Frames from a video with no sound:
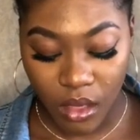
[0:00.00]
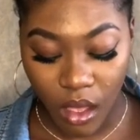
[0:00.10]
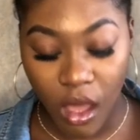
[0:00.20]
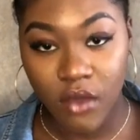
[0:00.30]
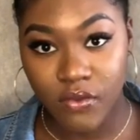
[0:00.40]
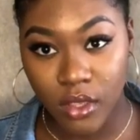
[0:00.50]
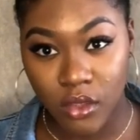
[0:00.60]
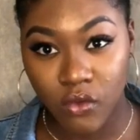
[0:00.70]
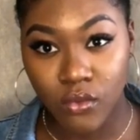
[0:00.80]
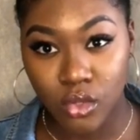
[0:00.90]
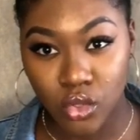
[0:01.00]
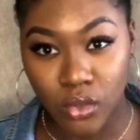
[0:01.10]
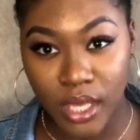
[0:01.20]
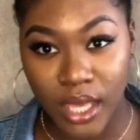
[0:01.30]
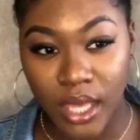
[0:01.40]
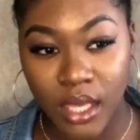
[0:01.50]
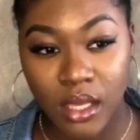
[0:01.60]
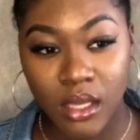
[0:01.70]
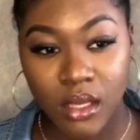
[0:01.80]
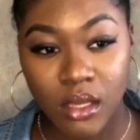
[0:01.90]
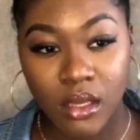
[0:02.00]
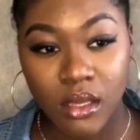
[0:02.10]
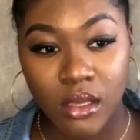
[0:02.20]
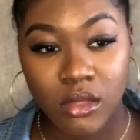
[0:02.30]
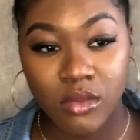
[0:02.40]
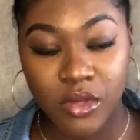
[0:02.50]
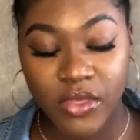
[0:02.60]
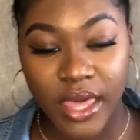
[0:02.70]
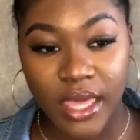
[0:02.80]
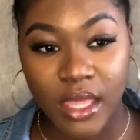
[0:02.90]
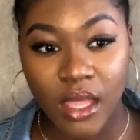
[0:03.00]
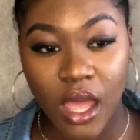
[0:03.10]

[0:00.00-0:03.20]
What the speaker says: After you've washed your hair, so put that in.